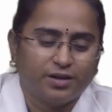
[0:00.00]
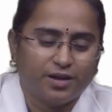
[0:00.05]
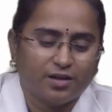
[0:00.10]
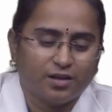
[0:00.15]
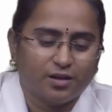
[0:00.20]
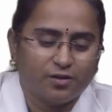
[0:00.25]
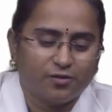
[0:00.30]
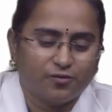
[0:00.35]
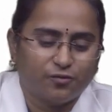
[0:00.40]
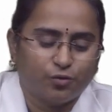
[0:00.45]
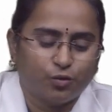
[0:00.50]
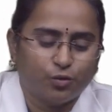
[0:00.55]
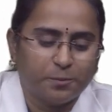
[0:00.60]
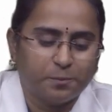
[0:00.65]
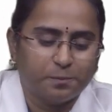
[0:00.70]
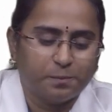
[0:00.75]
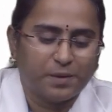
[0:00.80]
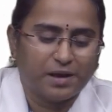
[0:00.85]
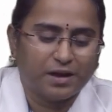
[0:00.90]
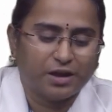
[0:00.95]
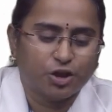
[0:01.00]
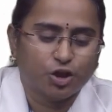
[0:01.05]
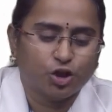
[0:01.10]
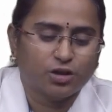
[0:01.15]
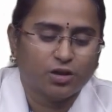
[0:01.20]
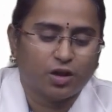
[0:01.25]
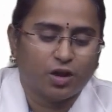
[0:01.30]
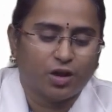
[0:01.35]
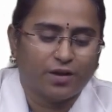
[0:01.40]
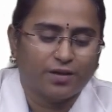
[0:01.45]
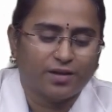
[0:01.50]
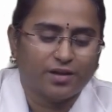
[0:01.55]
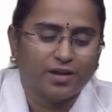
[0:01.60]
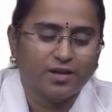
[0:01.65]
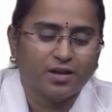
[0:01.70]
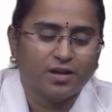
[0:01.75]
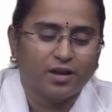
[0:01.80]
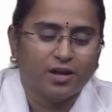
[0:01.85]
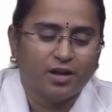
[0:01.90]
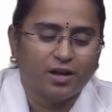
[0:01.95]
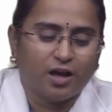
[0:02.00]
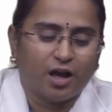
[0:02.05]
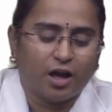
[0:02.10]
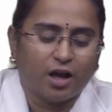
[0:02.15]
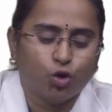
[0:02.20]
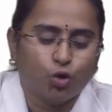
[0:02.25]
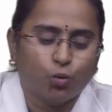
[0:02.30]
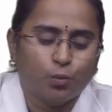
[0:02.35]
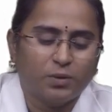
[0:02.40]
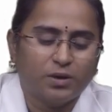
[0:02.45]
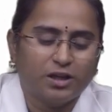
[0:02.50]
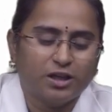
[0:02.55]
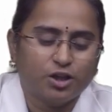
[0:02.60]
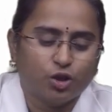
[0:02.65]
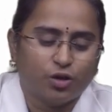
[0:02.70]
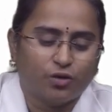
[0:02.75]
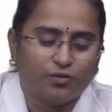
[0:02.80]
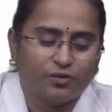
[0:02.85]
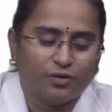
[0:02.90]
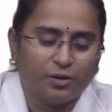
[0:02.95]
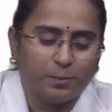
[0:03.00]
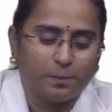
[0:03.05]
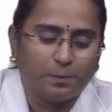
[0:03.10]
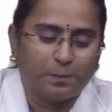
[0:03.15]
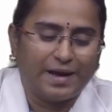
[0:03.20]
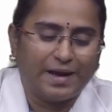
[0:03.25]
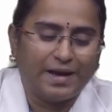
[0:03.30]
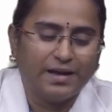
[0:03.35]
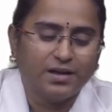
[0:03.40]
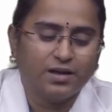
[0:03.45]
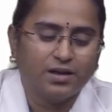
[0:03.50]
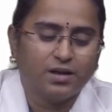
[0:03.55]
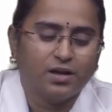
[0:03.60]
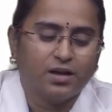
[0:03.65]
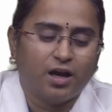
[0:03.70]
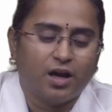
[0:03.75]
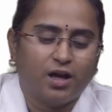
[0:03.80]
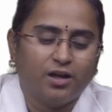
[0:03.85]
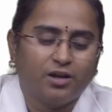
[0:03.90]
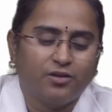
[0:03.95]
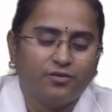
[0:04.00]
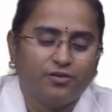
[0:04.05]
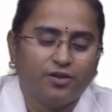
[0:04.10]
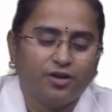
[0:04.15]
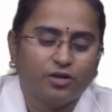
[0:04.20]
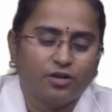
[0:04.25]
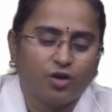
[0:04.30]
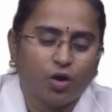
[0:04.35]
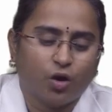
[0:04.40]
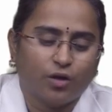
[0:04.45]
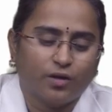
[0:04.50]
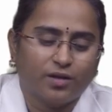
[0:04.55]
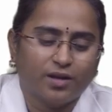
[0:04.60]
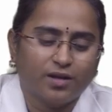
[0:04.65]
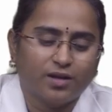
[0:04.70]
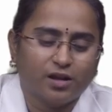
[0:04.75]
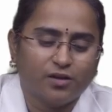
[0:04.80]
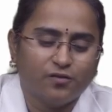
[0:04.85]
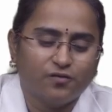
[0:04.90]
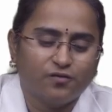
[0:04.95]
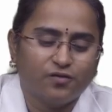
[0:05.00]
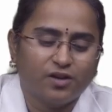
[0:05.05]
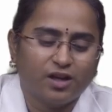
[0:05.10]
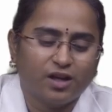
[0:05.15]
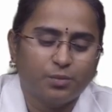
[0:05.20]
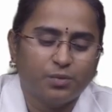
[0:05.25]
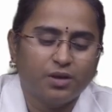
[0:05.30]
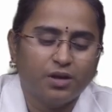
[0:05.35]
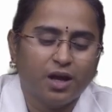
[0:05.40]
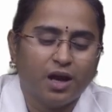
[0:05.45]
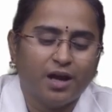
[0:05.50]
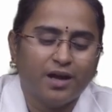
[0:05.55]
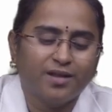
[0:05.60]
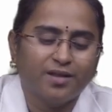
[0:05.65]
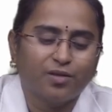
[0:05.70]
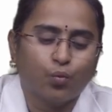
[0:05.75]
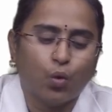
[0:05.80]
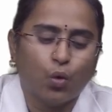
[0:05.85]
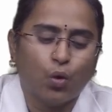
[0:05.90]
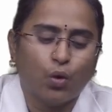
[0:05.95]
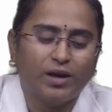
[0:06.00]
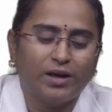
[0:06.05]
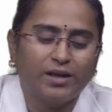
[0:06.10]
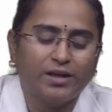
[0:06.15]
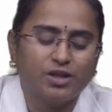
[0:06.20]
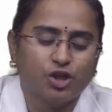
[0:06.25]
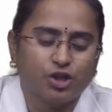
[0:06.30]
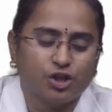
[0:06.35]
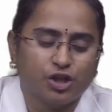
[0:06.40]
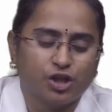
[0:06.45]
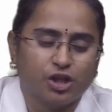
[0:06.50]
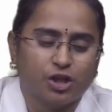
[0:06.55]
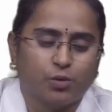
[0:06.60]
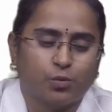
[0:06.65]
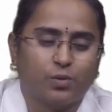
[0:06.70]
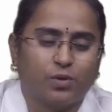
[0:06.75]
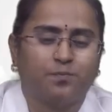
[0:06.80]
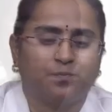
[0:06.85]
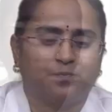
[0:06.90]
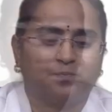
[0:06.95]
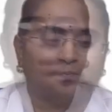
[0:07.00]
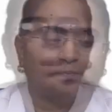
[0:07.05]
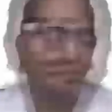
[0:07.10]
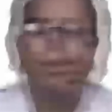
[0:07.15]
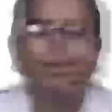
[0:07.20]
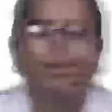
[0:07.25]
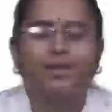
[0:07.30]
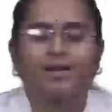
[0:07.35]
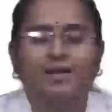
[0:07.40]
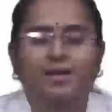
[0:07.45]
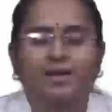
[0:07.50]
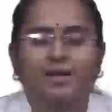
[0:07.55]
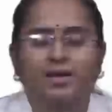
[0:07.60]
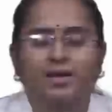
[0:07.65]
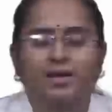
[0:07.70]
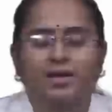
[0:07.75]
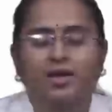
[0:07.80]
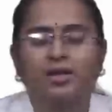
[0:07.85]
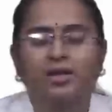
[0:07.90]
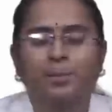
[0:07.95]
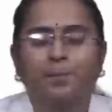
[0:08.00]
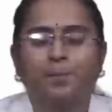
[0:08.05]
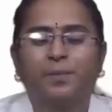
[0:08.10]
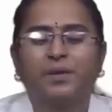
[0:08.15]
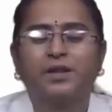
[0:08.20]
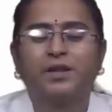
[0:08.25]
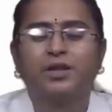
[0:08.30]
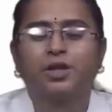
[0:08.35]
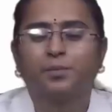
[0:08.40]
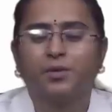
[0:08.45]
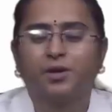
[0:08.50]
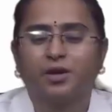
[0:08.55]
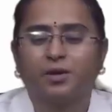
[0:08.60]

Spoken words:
this food impaction causes accumulation of the plaque, and which causes inflamed and swollen gingiva. And there is here the picture